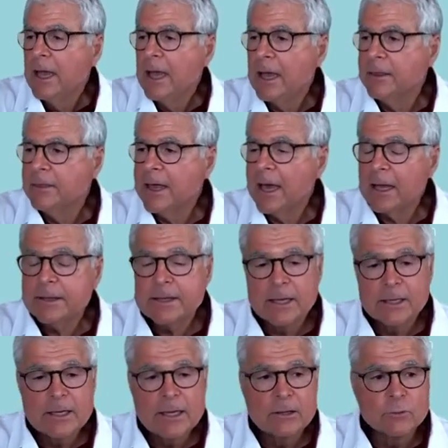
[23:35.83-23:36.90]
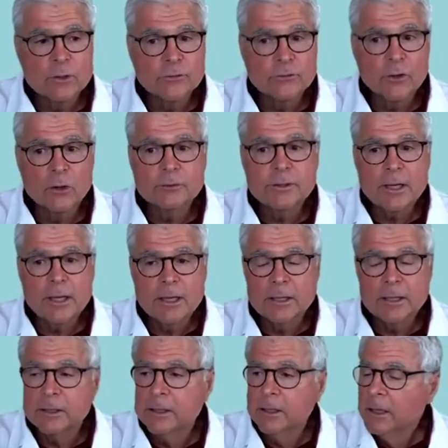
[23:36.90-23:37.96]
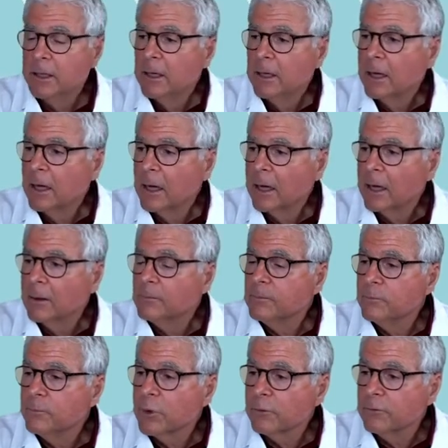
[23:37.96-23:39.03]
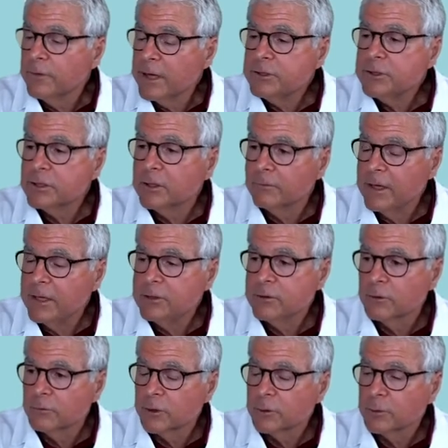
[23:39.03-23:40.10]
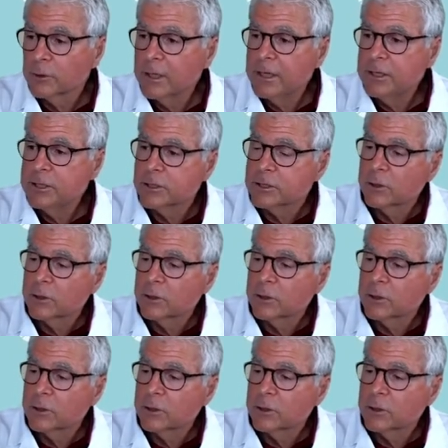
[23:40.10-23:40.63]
And that then can result in uh, prevention of atrial fibrillation.